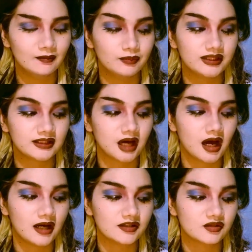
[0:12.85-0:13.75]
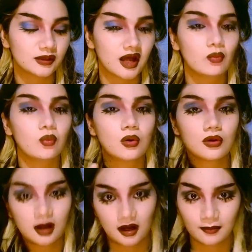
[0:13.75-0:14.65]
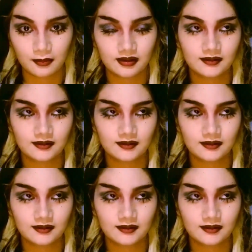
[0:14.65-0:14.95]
Because when I woke up,